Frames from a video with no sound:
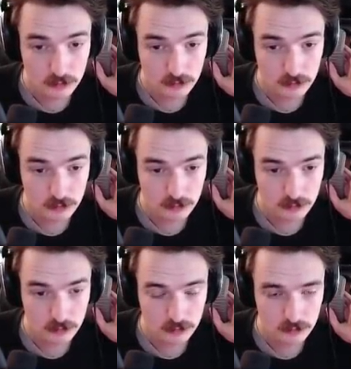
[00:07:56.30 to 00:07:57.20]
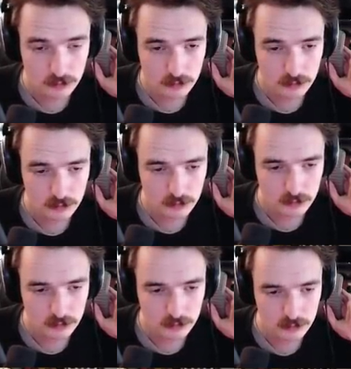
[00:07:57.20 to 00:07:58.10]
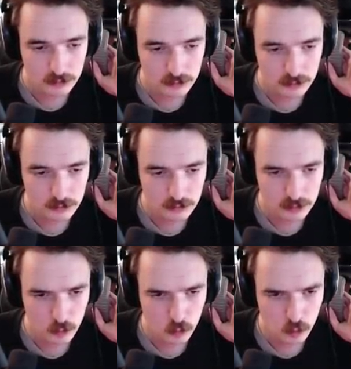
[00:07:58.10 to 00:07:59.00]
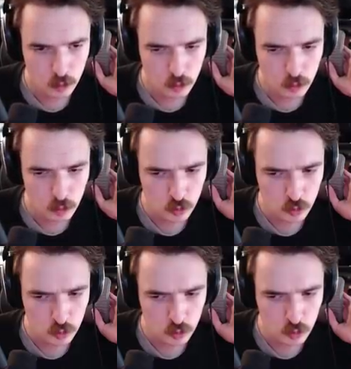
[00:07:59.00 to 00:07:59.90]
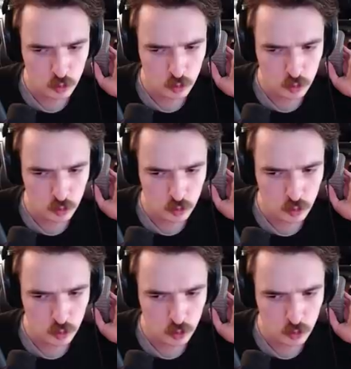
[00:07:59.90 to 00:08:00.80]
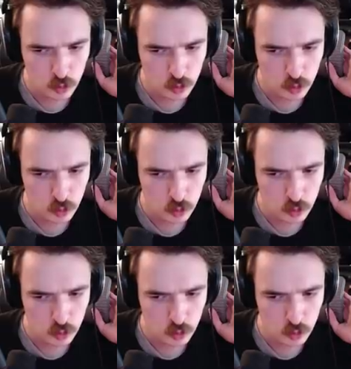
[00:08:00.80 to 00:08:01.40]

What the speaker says: [no speech]